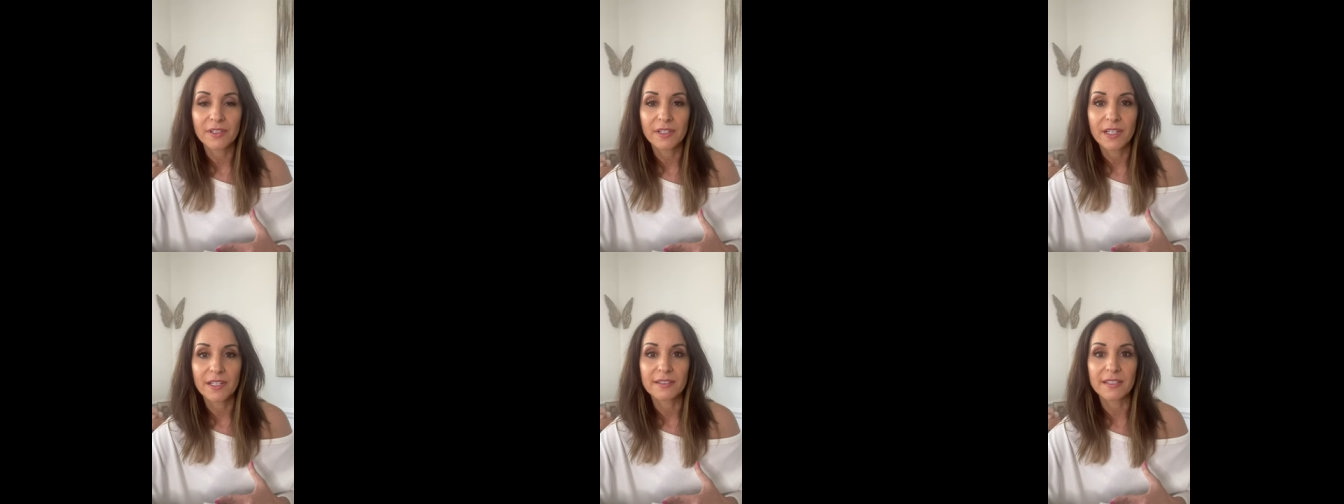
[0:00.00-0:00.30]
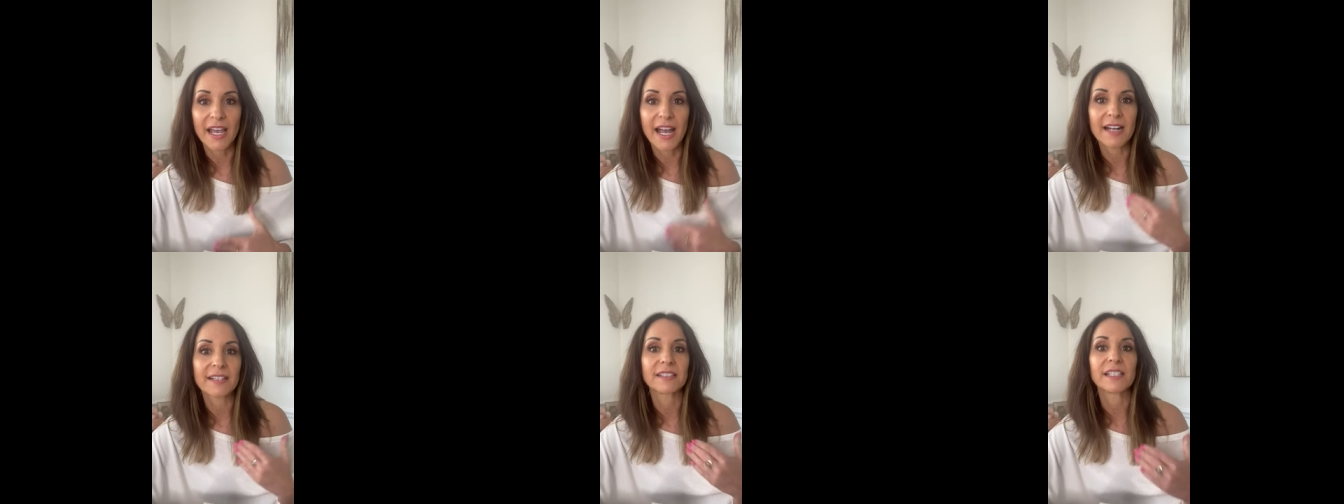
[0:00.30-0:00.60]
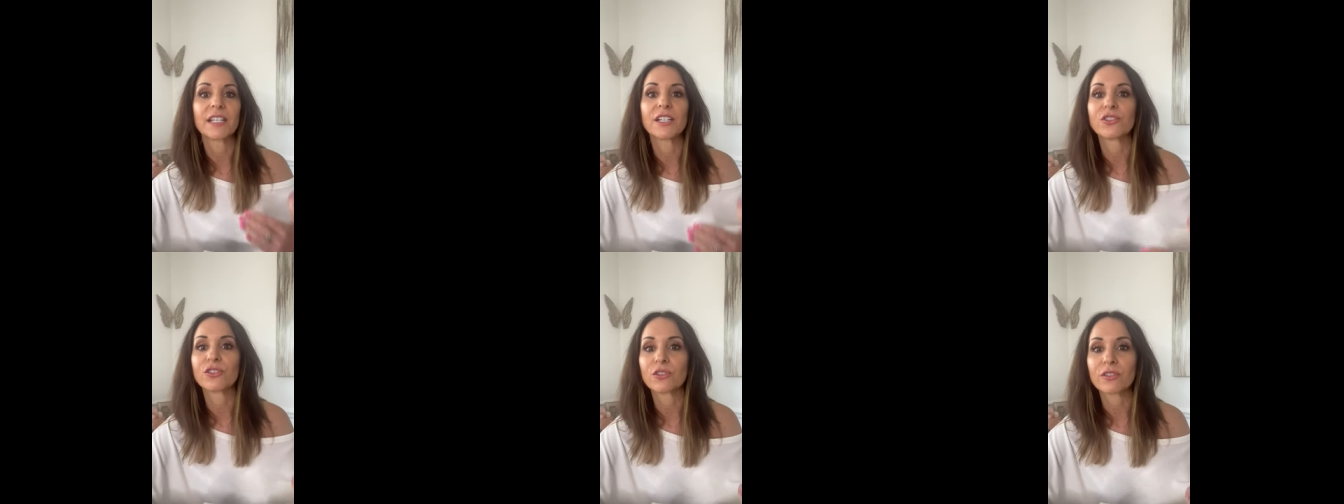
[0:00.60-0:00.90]
it's
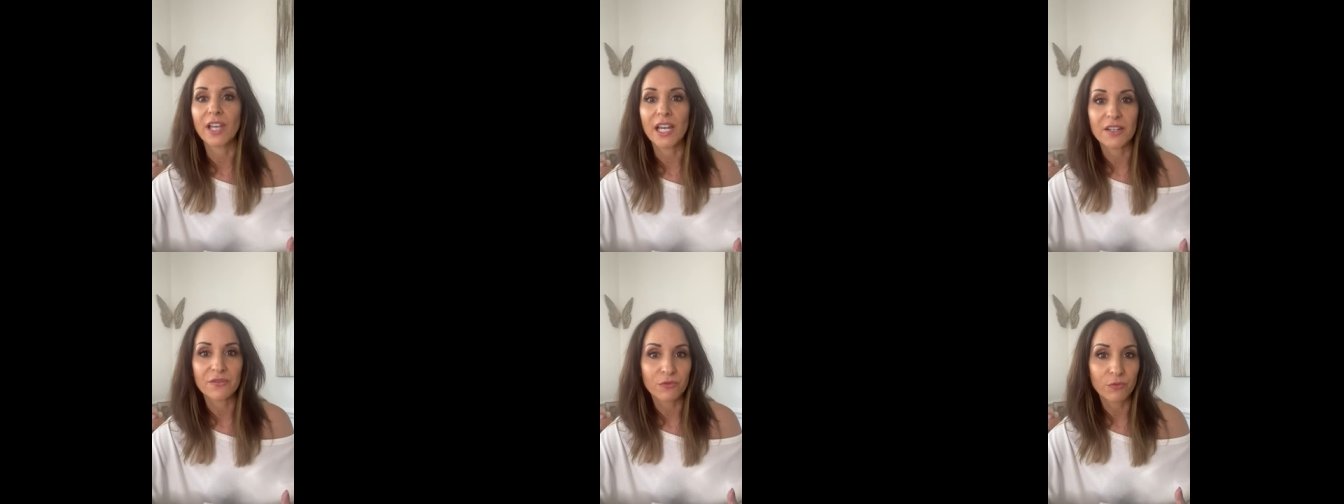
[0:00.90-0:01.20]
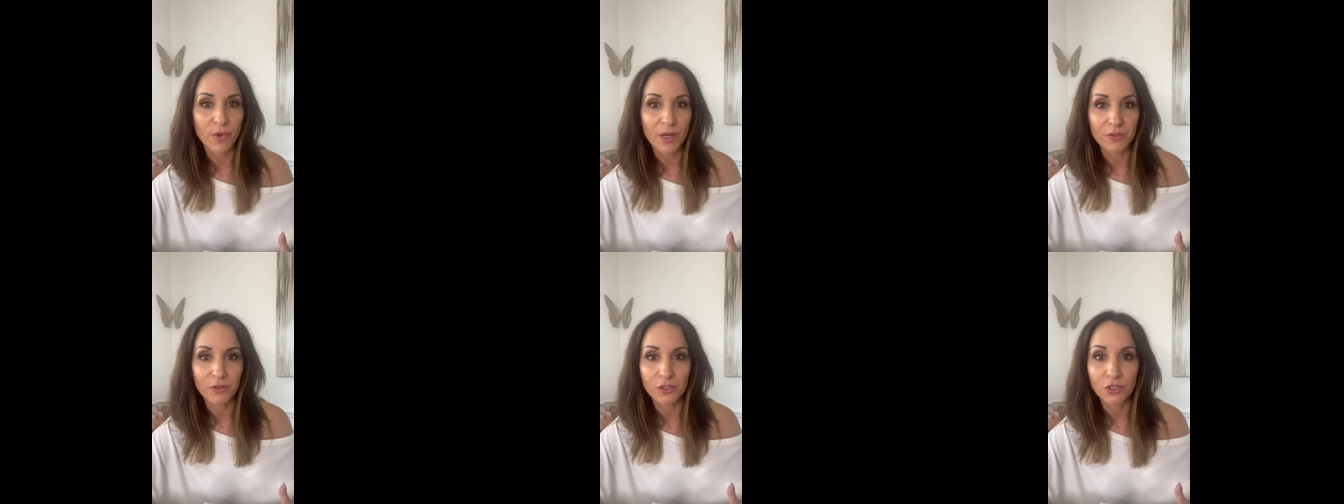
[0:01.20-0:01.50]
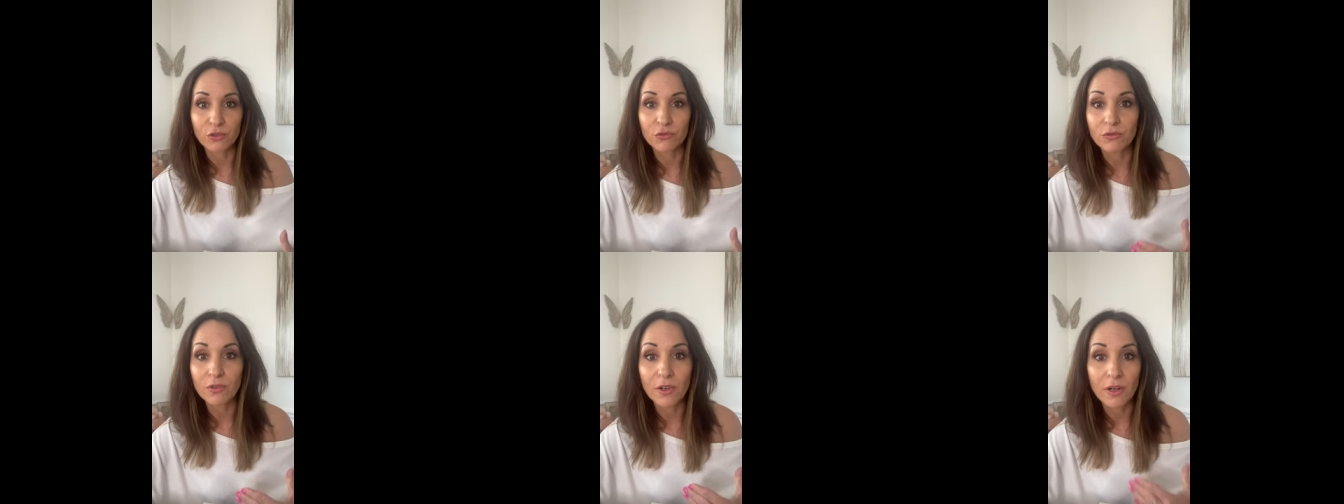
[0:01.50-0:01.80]
acting in your life whether
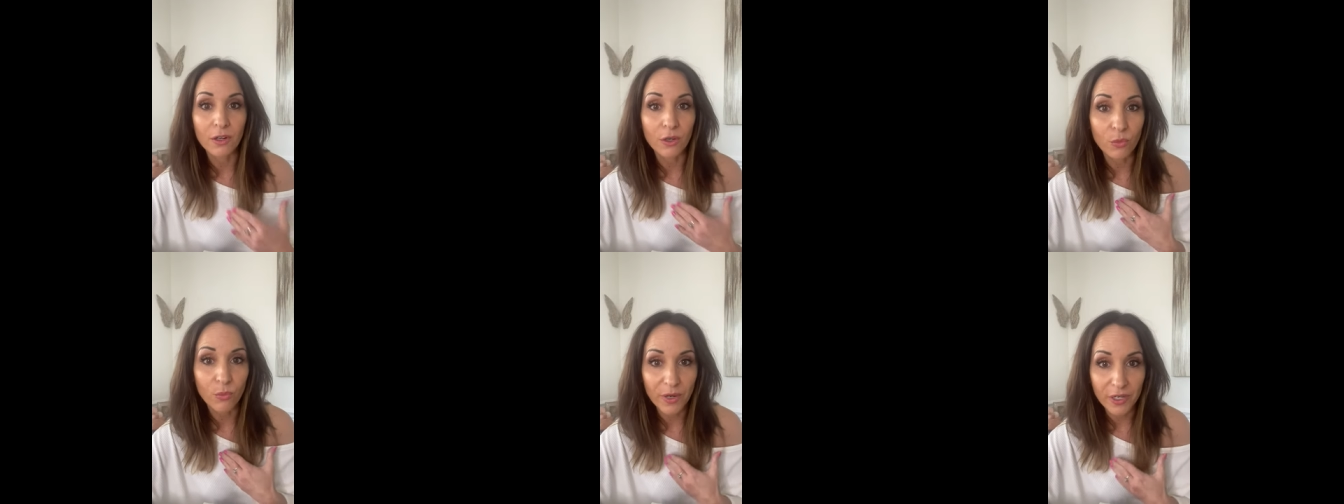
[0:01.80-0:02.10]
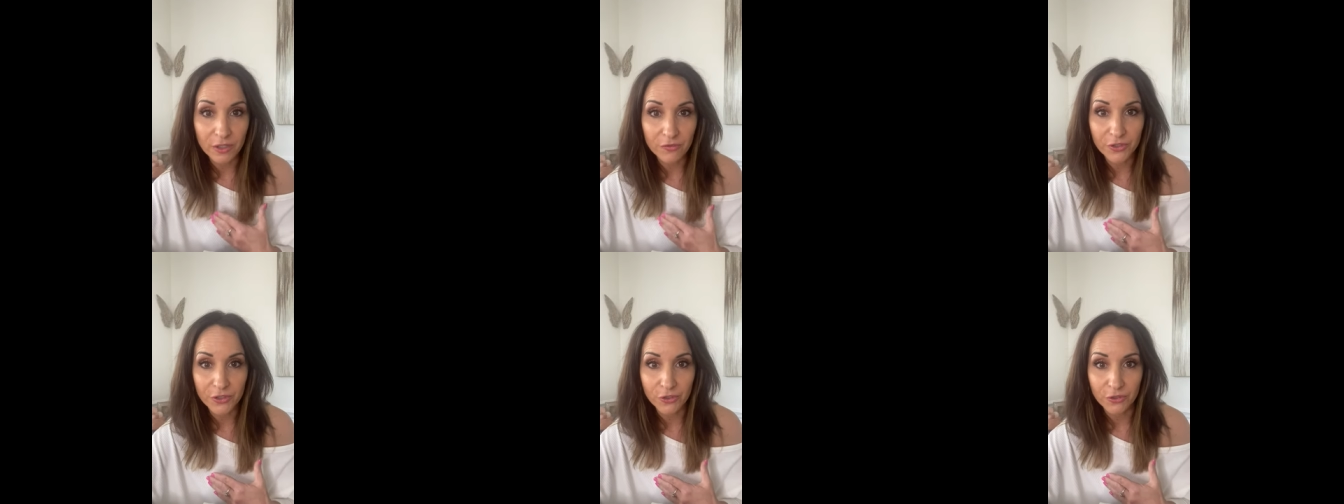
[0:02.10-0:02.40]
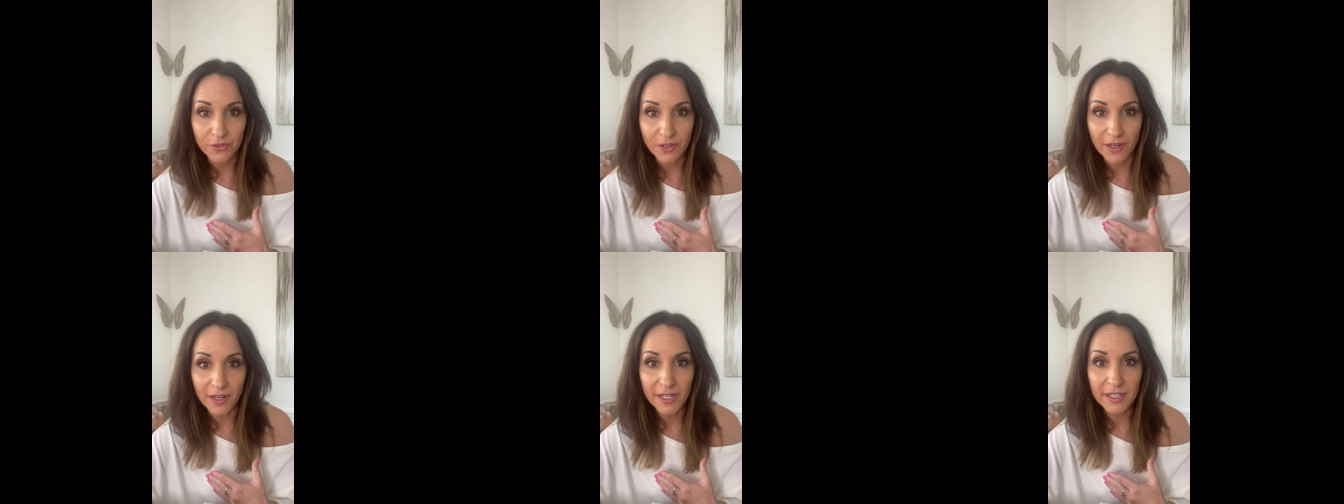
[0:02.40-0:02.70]
you are aware of it
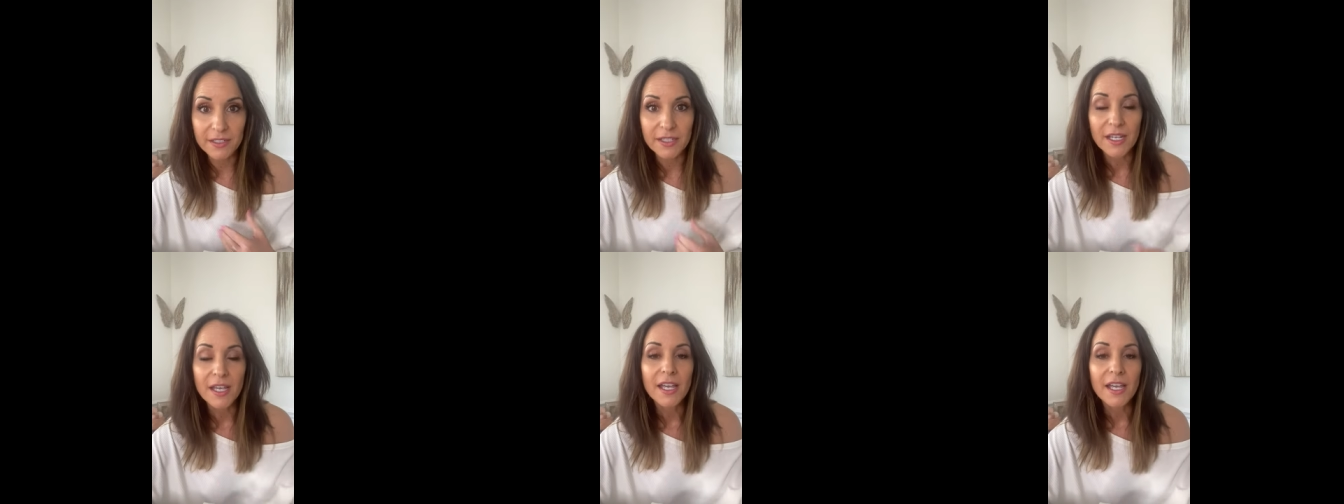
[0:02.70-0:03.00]
or not.